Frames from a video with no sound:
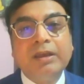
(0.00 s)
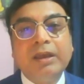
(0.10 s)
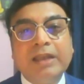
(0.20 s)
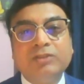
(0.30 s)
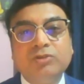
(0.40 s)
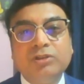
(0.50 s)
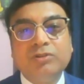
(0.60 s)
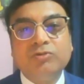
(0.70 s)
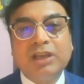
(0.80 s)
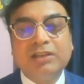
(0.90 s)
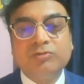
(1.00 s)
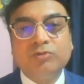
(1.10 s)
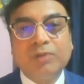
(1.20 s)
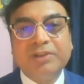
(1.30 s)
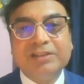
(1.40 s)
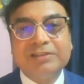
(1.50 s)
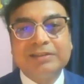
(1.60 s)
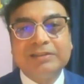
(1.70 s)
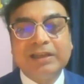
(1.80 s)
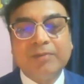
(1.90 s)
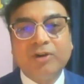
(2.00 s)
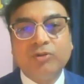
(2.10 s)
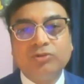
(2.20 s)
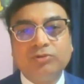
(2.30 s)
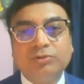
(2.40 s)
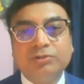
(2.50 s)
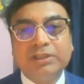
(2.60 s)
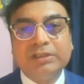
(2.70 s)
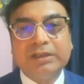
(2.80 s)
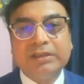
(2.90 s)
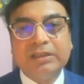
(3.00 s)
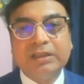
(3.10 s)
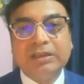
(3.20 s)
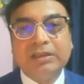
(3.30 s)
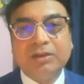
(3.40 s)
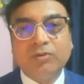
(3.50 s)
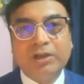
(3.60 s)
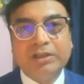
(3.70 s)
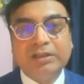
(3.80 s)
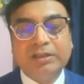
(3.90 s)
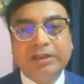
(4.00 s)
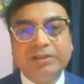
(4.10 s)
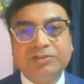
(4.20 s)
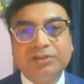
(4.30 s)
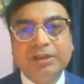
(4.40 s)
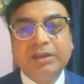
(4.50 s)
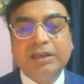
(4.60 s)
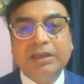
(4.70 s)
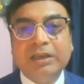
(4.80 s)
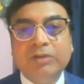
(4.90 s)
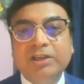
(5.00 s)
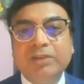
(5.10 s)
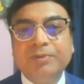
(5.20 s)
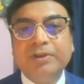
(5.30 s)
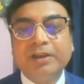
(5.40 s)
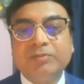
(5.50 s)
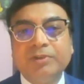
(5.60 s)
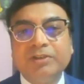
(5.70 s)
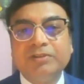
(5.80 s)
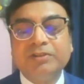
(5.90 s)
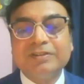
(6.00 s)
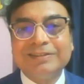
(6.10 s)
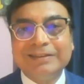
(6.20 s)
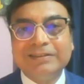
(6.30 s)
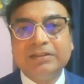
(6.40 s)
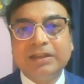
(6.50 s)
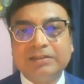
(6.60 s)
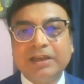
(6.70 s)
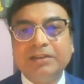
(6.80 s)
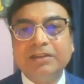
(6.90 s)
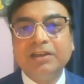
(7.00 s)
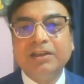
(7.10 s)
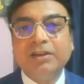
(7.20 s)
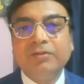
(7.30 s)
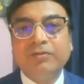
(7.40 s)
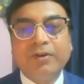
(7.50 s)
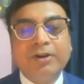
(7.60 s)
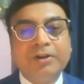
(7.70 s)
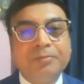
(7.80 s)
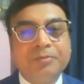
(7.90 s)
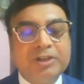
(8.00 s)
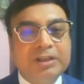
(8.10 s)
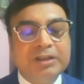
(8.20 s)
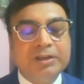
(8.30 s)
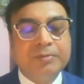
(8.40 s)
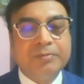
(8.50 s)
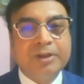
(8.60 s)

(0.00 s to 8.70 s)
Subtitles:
as we have been discussing about gender equality index, UNDP has been set aside for three